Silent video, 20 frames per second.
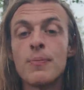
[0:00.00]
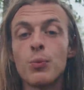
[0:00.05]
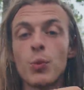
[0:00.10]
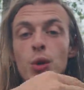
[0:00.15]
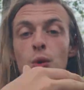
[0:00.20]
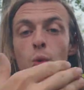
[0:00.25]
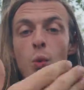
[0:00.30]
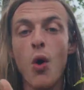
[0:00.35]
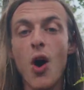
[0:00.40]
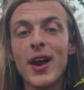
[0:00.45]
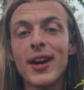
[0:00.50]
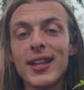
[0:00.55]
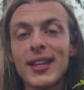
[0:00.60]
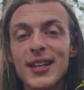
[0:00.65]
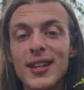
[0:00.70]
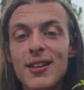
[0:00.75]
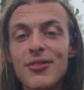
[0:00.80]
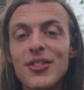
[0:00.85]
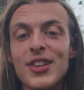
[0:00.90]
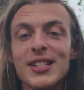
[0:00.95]
We want to
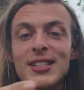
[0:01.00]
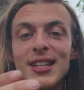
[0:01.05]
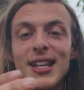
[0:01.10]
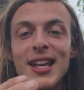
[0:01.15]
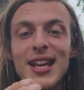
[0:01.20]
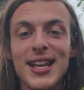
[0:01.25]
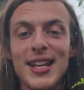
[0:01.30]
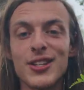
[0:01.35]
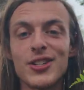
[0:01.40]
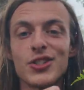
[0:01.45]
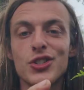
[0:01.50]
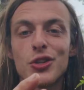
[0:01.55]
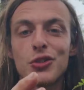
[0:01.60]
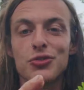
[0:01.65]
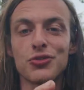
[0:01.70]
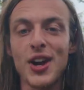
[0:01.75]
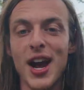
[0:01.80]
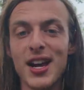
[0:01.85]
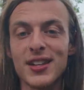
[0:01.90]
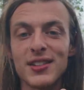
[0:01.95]
give this
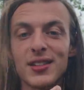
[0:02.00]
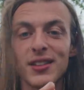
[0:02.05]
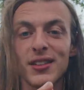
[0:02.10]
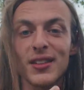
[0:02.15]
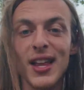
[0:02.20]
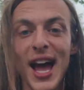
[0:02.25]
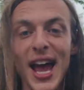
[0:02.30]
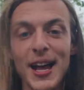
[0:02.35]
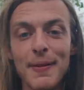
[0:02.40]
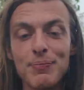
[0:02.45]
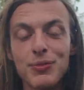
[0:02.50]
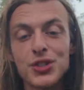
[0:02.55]
indirect light.